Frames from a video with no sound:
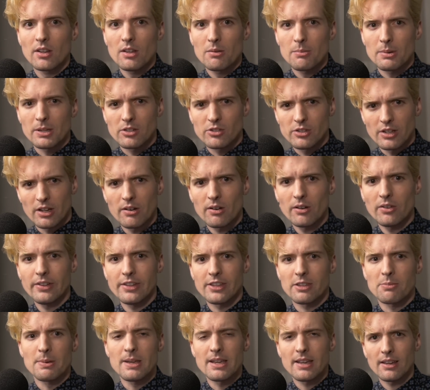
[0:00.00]
But generally
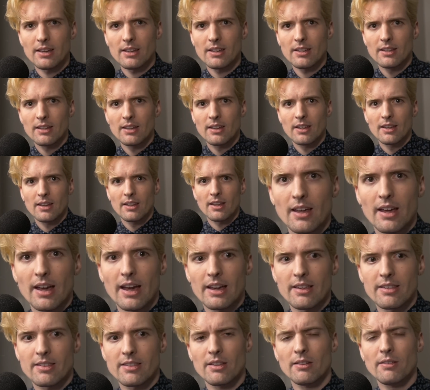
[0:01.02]
speaking, I
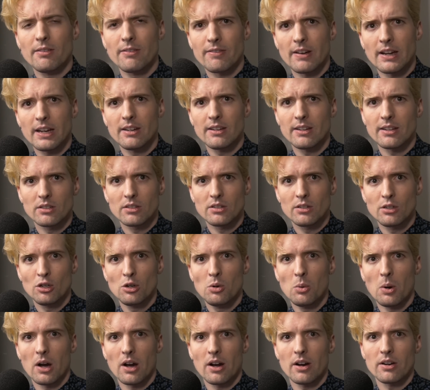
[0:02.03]
still find it too
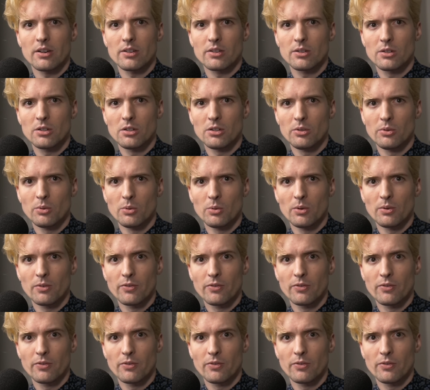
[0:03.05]
hard to